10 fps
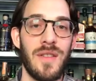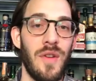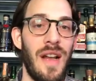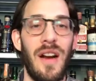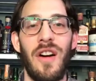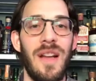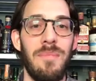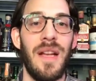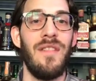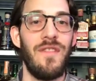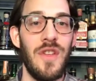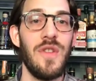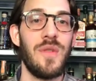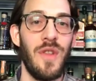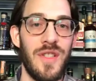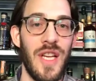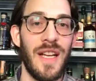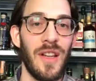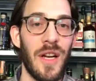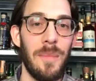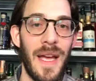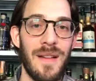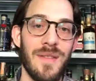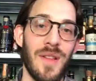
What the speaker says: so it had already been infused with gin a little bit.